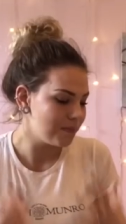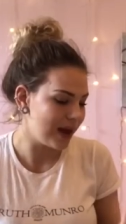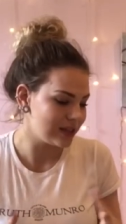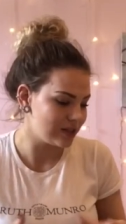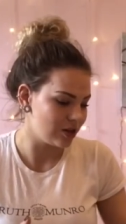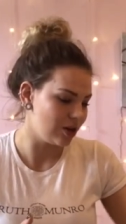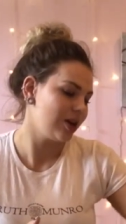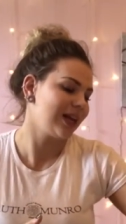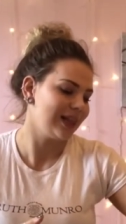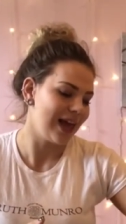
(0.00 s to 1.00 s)
master
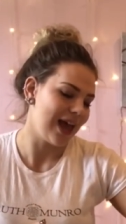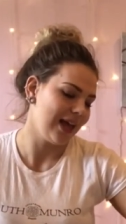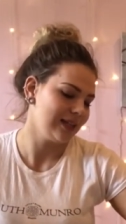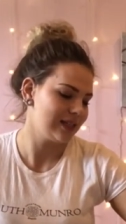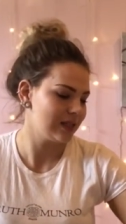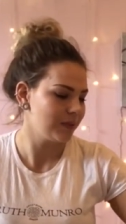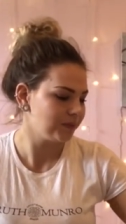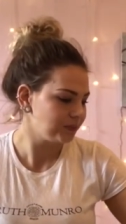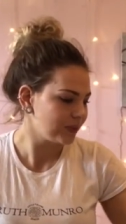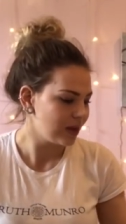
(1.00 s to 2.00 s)
class.
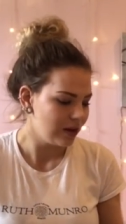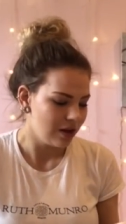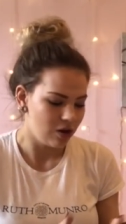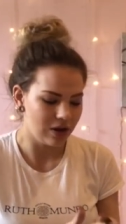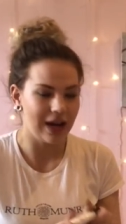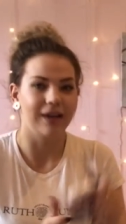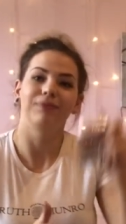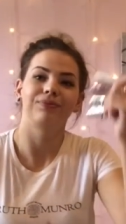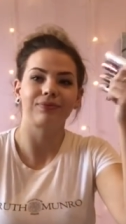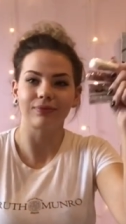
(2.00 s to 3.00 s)
Okay,
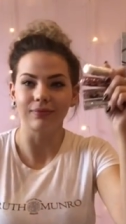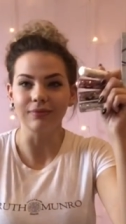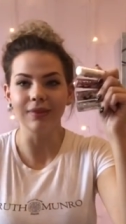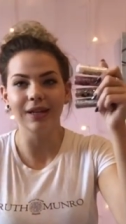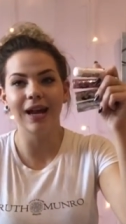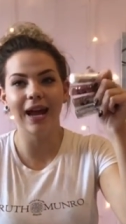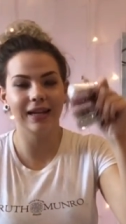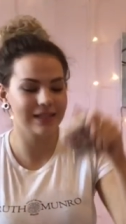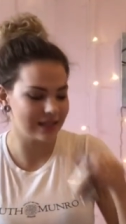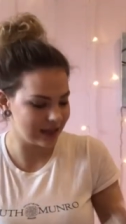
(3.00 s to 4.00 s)

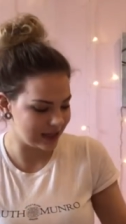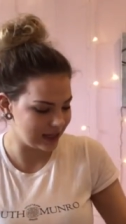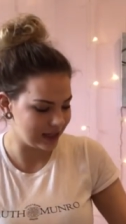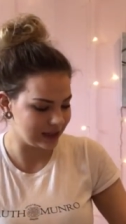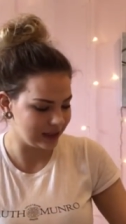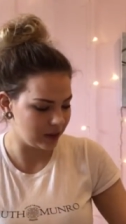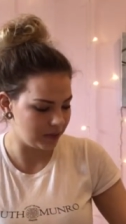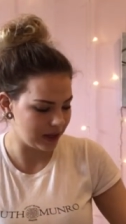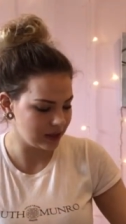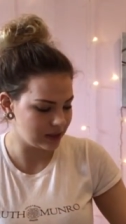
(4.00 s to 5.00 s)
next the glitter
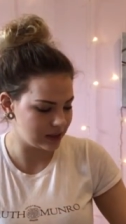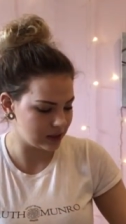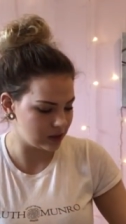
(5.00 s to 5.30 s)
bits.